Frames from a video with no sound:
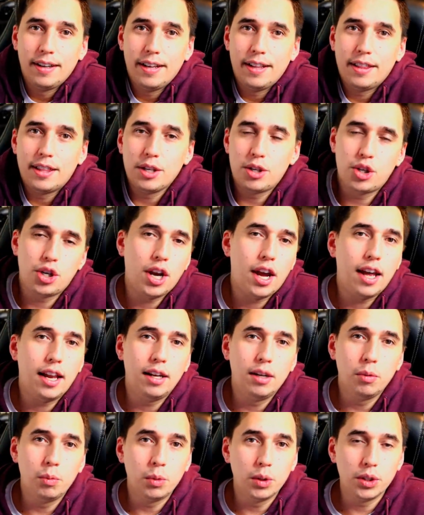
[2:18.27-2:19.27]
the
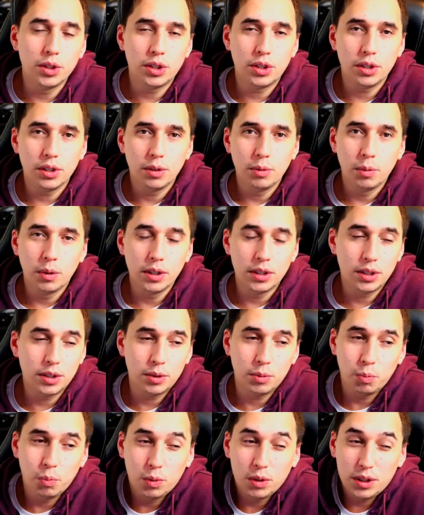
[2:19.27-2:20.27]
channel was
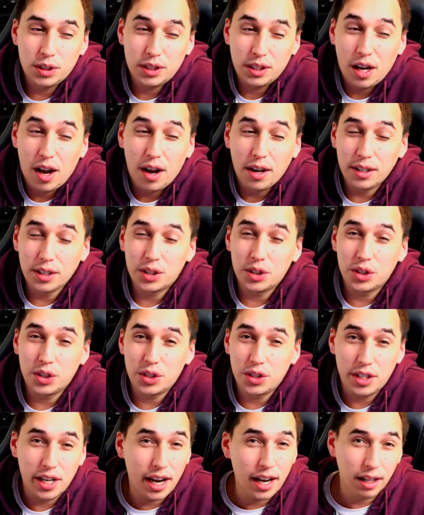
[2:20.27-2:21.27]
on a
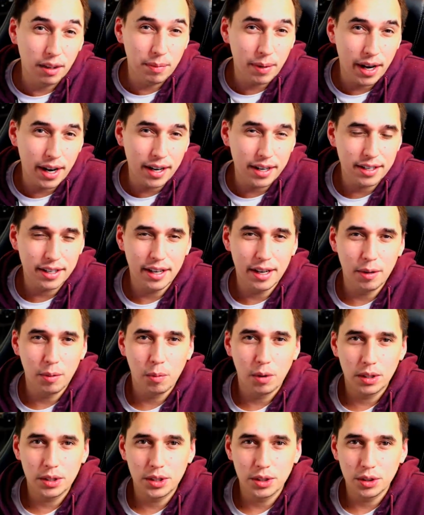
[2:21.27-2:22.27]
stalemate. It
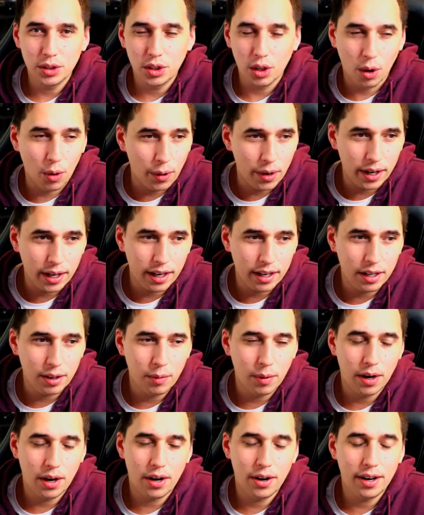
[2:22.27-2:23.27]
wasn't going
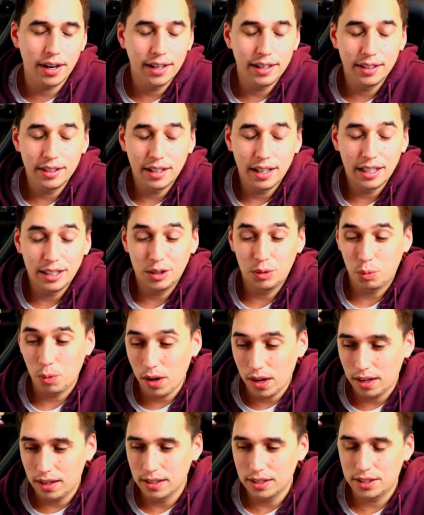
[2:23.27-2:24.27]
anywhere. And as
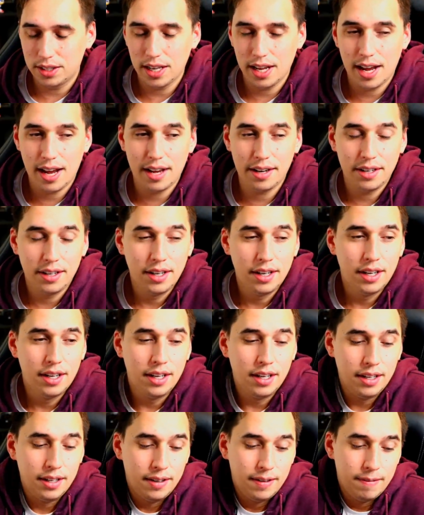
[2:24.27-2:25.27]
well as that,
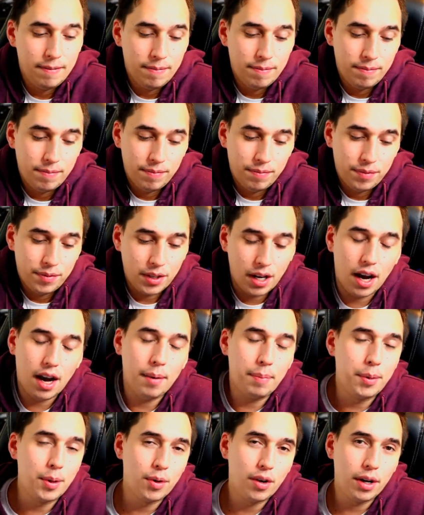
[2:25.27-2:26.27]

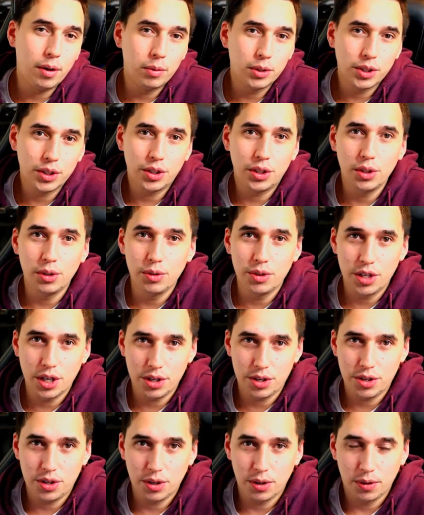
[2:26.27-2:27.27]
copyright was a huge
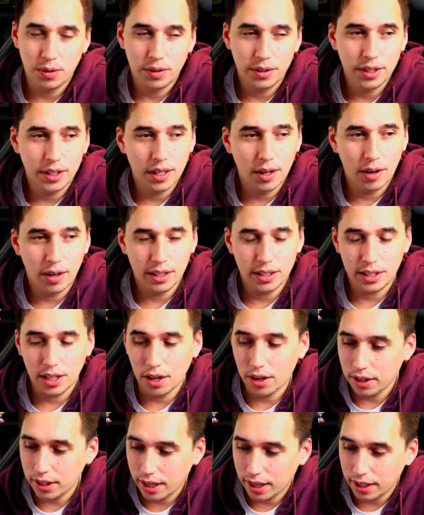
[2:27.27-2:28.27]
issue. You know, I
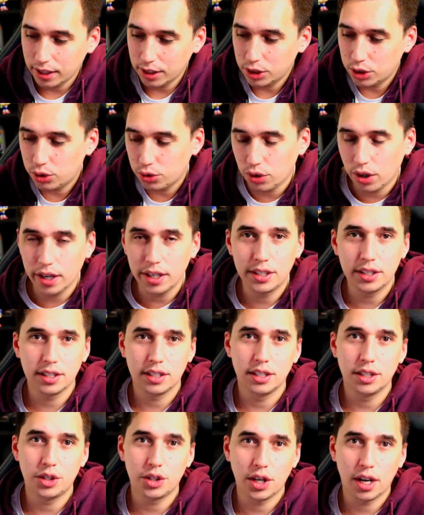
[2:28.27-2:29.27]
started getting strikes on
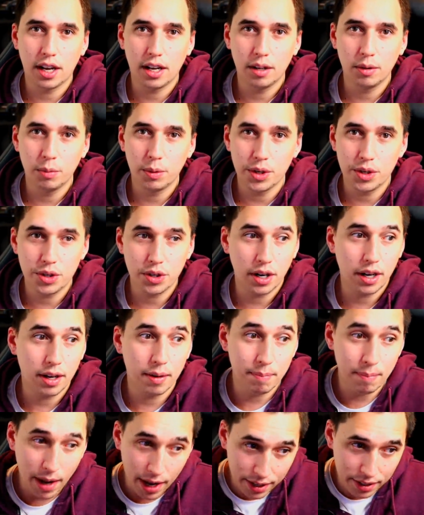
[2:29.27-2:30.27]
the channel, which I
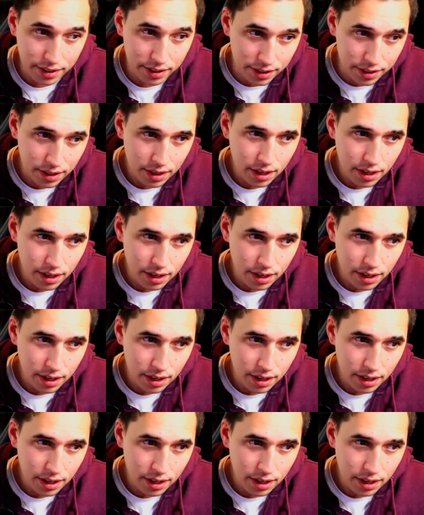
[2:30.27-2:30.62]
amended